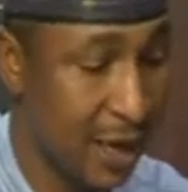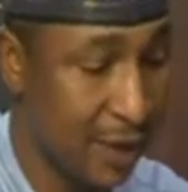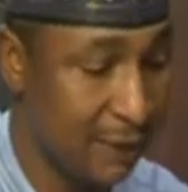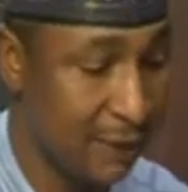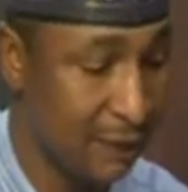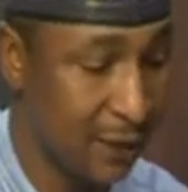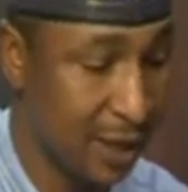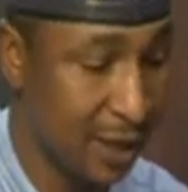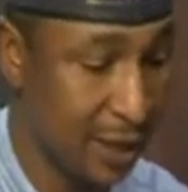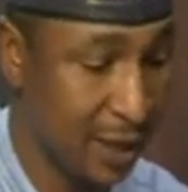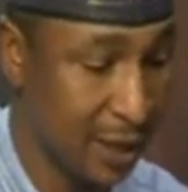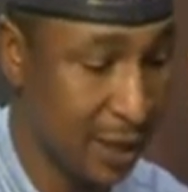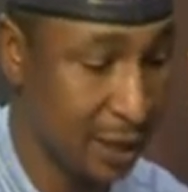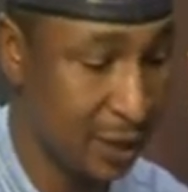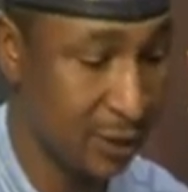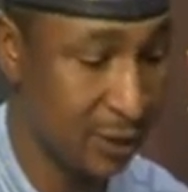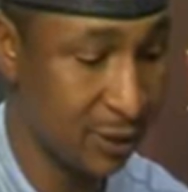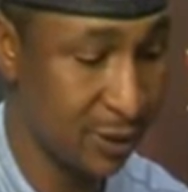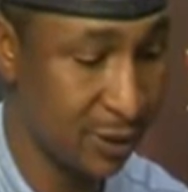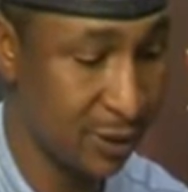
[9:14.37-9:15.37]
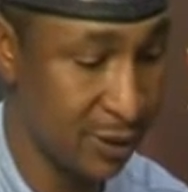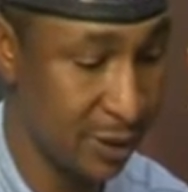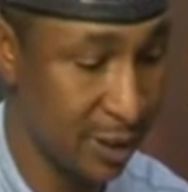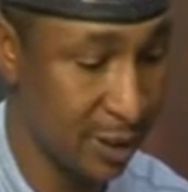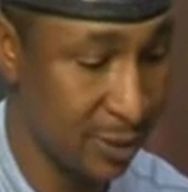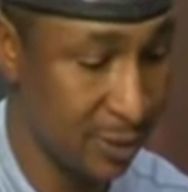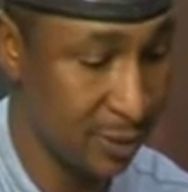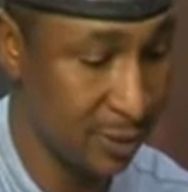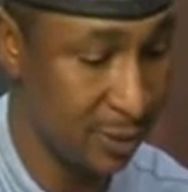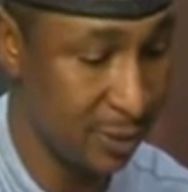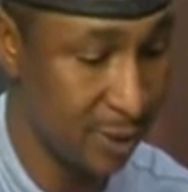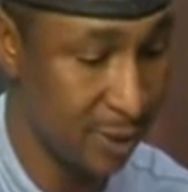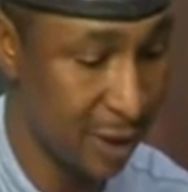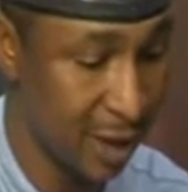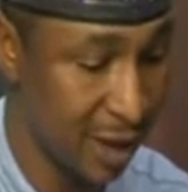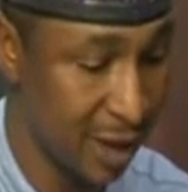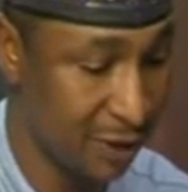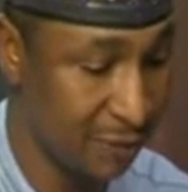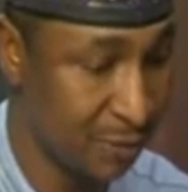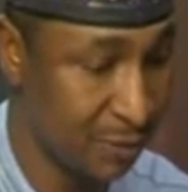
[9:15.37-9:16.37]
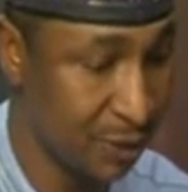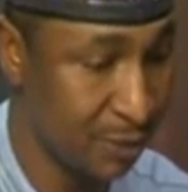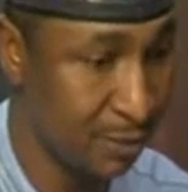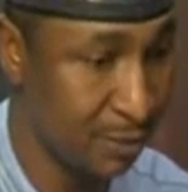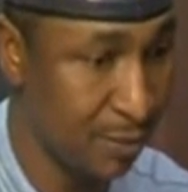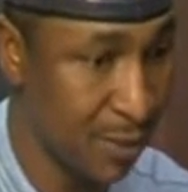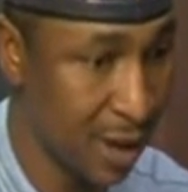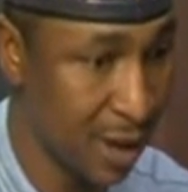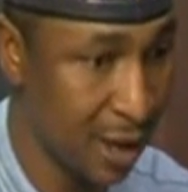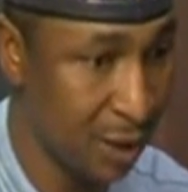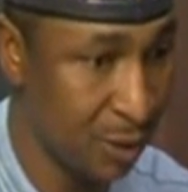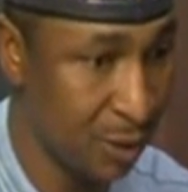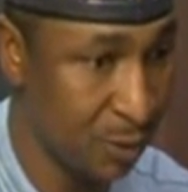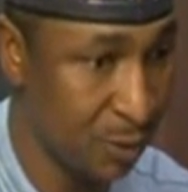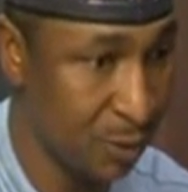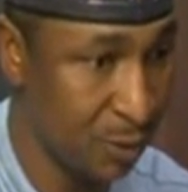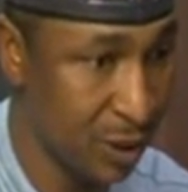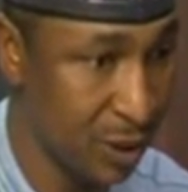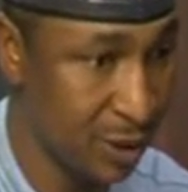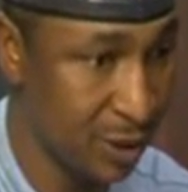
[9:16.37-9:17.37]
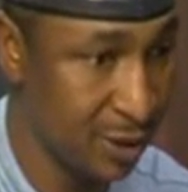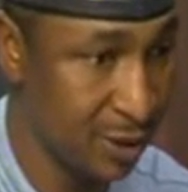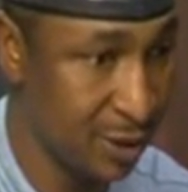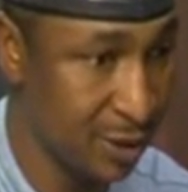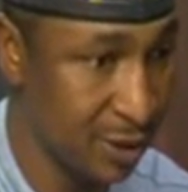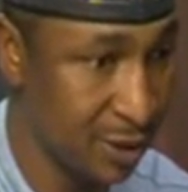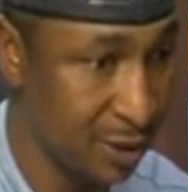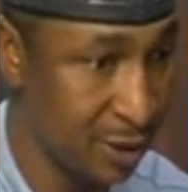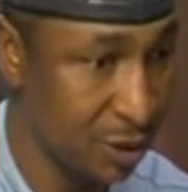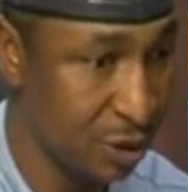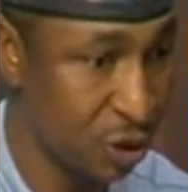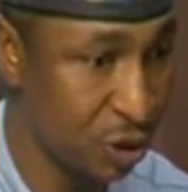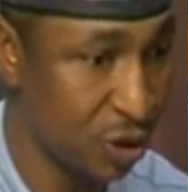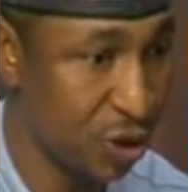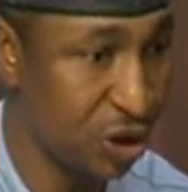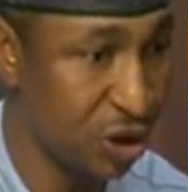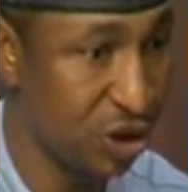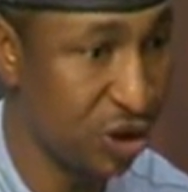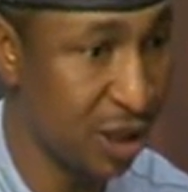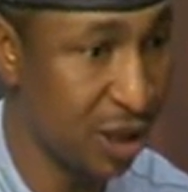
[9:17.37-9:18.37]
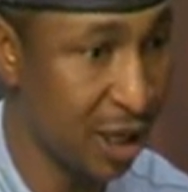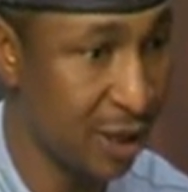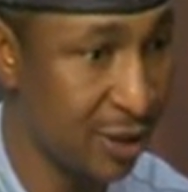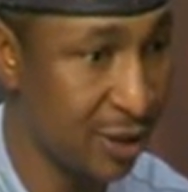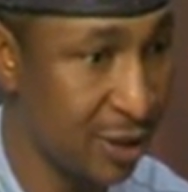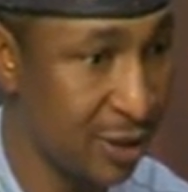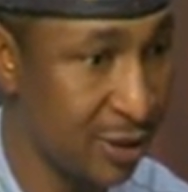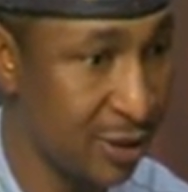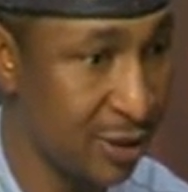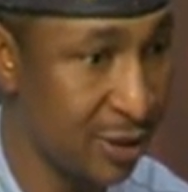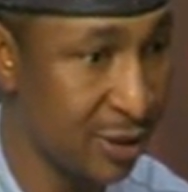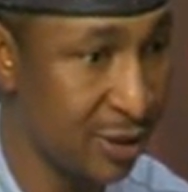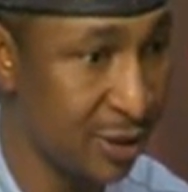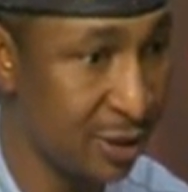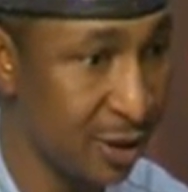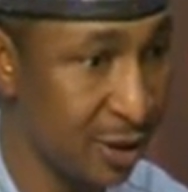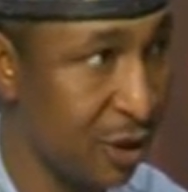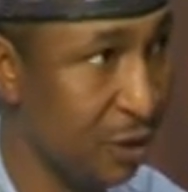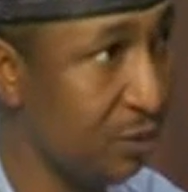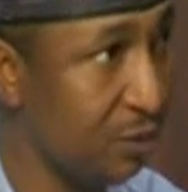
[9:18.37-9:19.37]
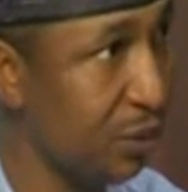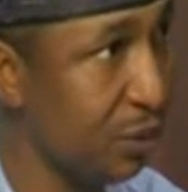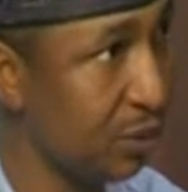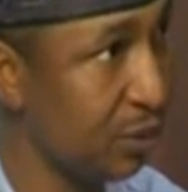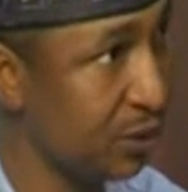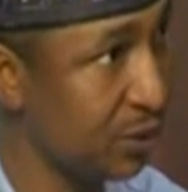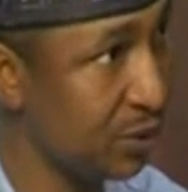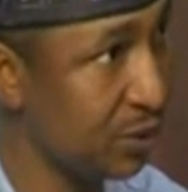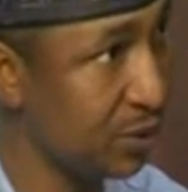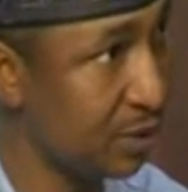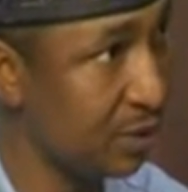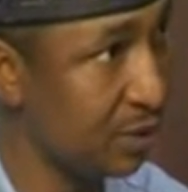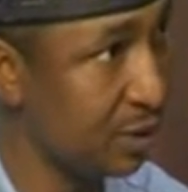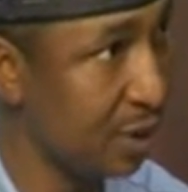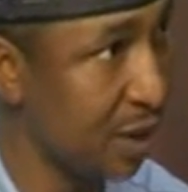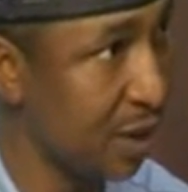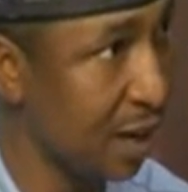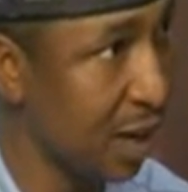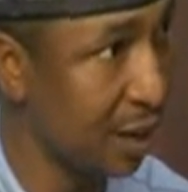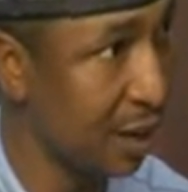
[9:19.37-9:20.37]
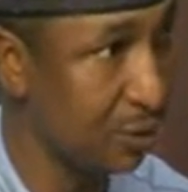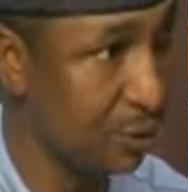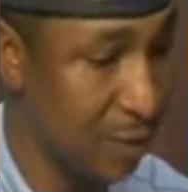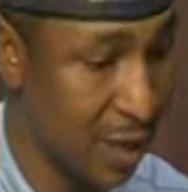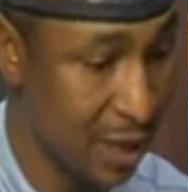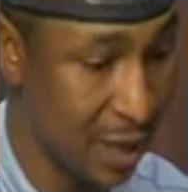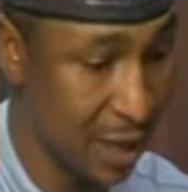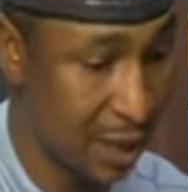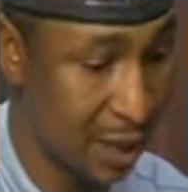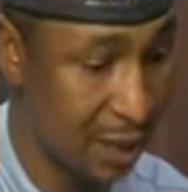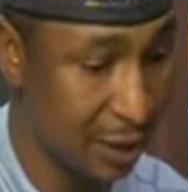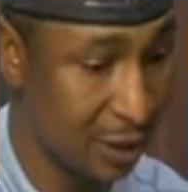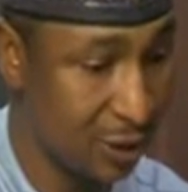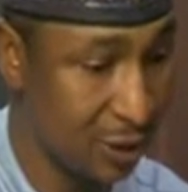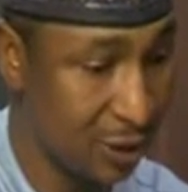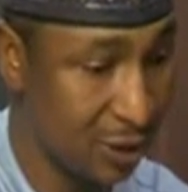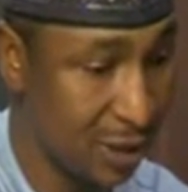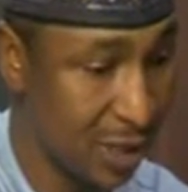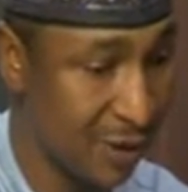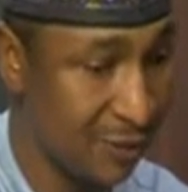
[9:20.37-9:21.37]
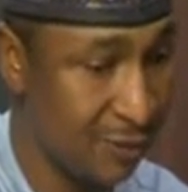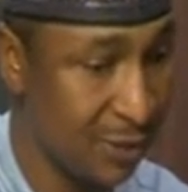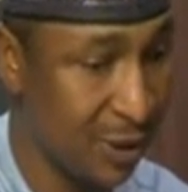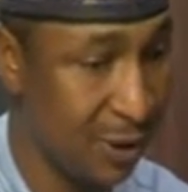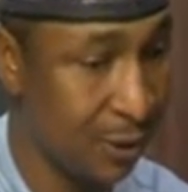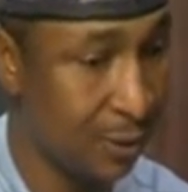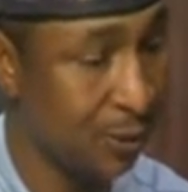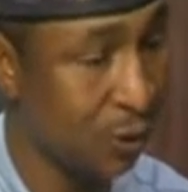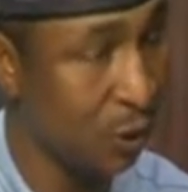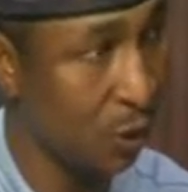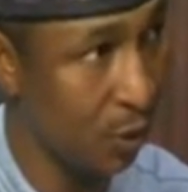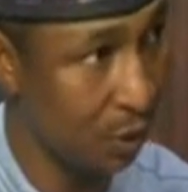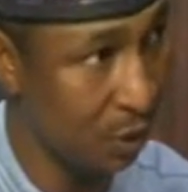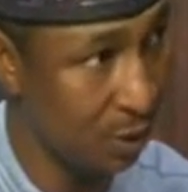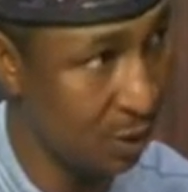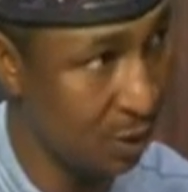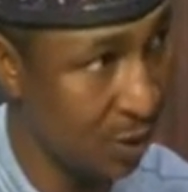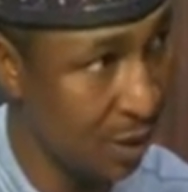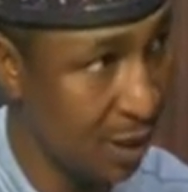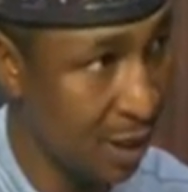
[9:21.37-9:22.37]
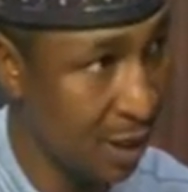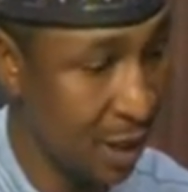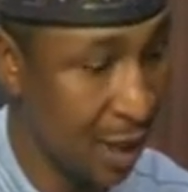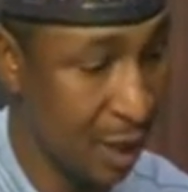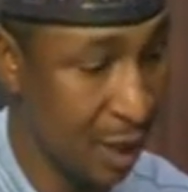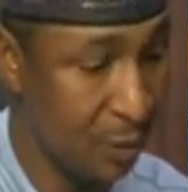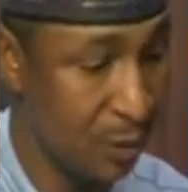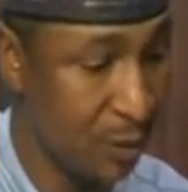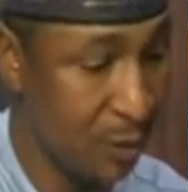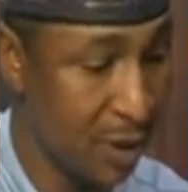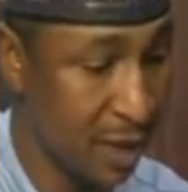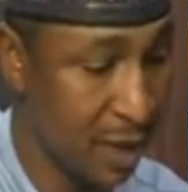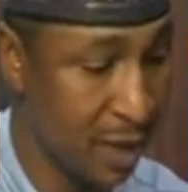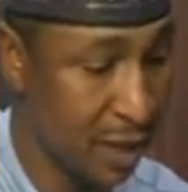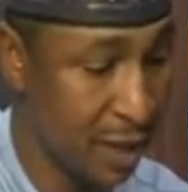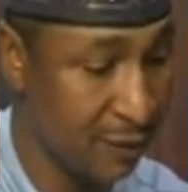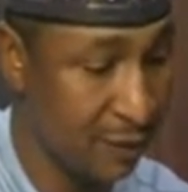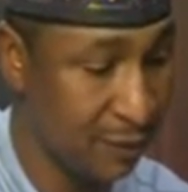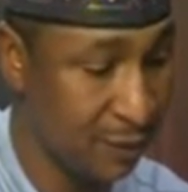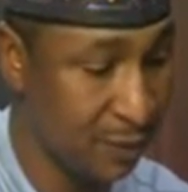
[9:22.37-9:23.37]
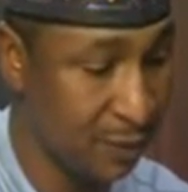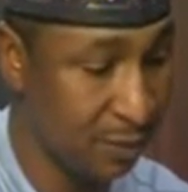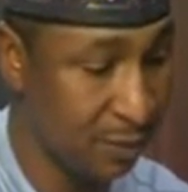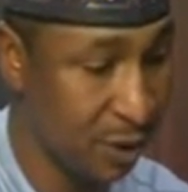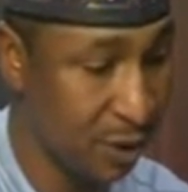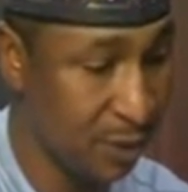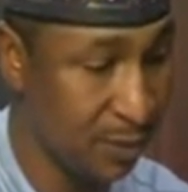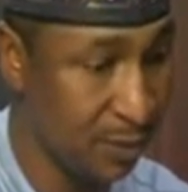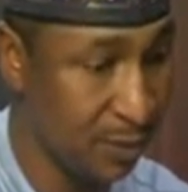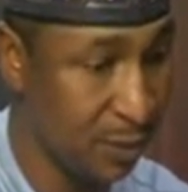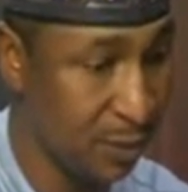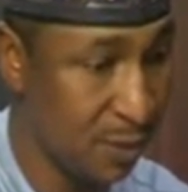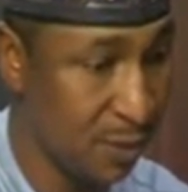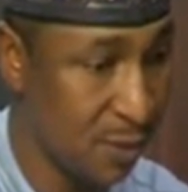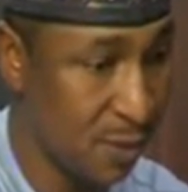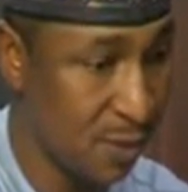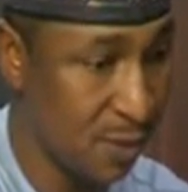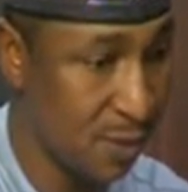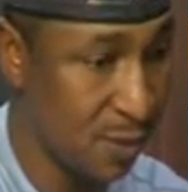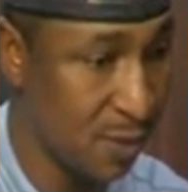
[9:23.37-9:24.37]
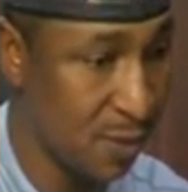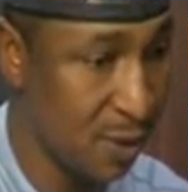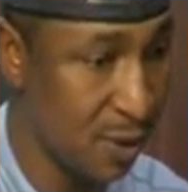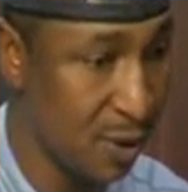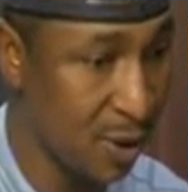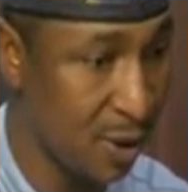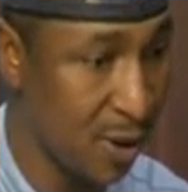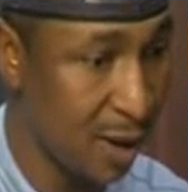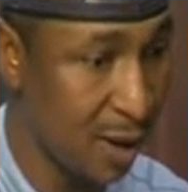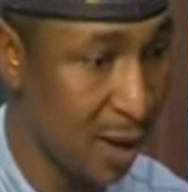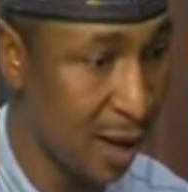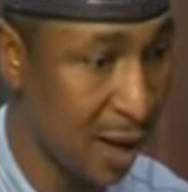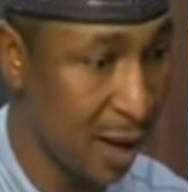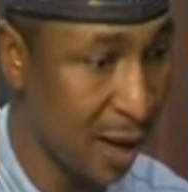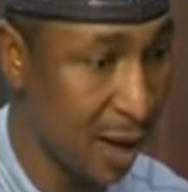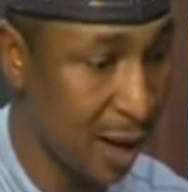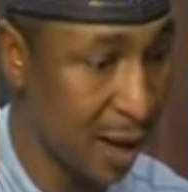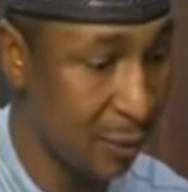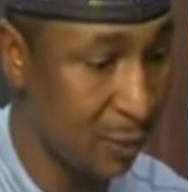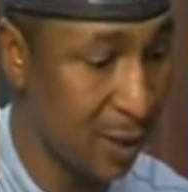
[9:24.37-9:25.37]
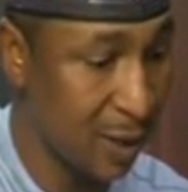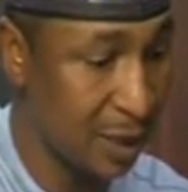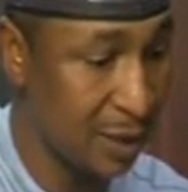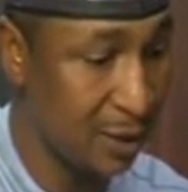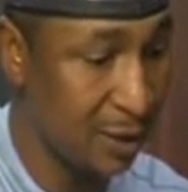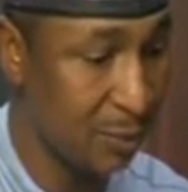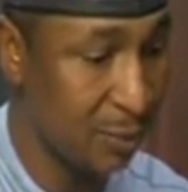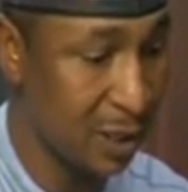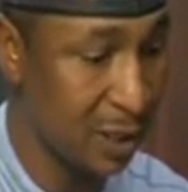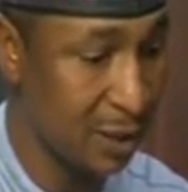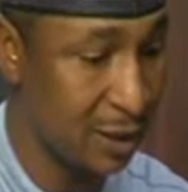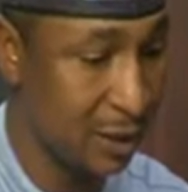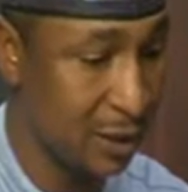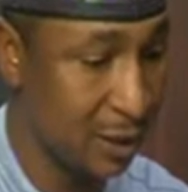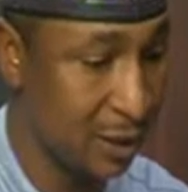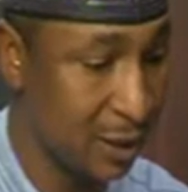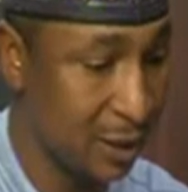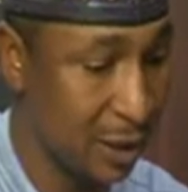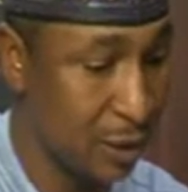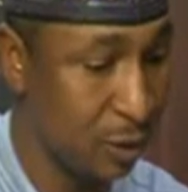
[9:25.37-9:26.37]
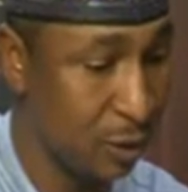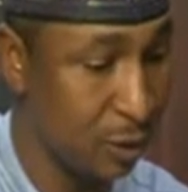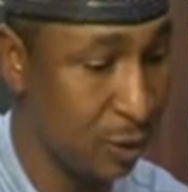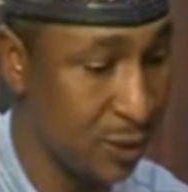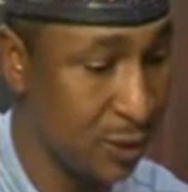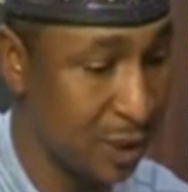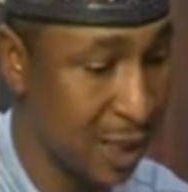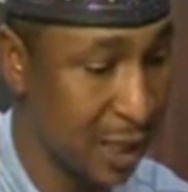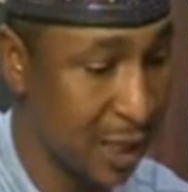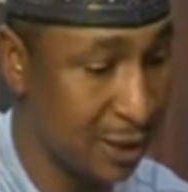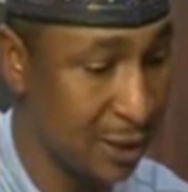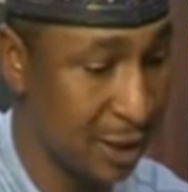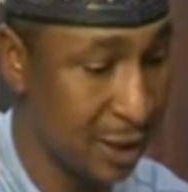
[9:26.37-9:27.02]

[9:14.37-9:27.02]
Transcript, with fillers: every election cycle have been marred with judiciary's impute and where elections have been upturned and where even people who uh, were, were declared losers.